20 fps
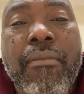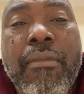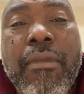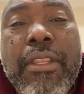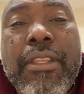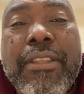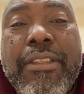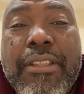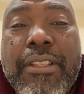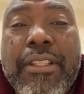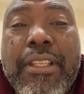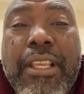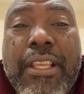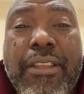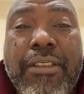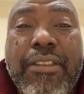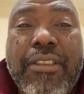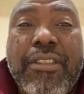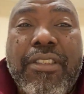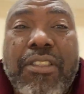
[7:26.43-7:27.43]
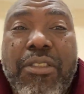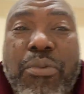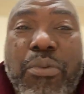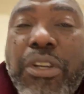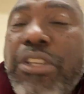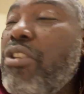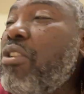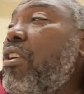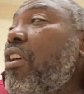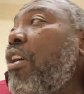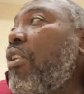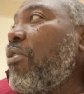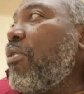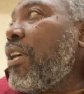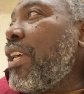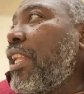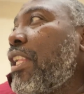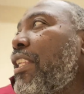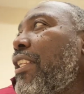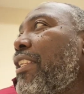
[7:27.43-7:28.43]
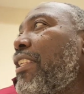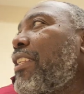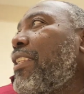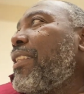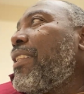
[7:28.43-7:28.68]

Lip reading: And then she says, where you going?